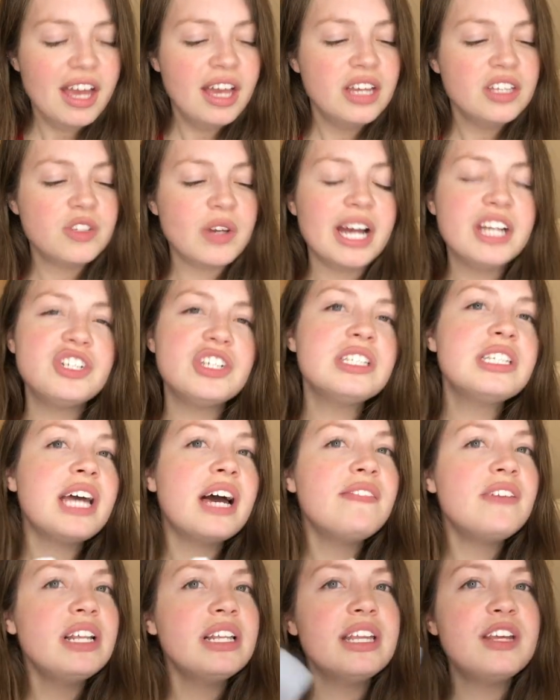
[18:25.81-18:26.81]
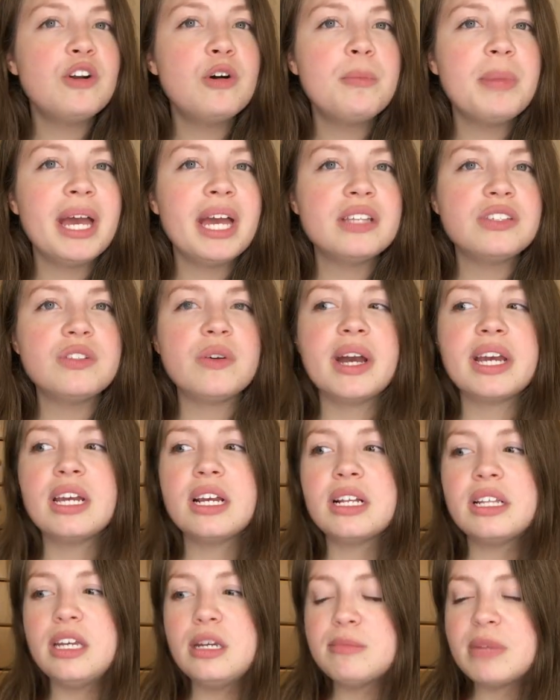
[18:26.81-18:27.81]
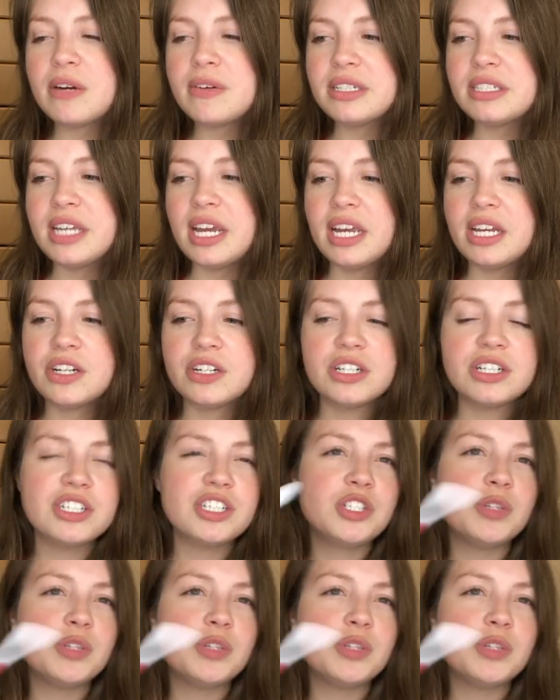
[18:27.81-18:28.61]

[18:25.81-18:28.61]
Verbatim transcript: So I just have a little bit so I can clean my retainers,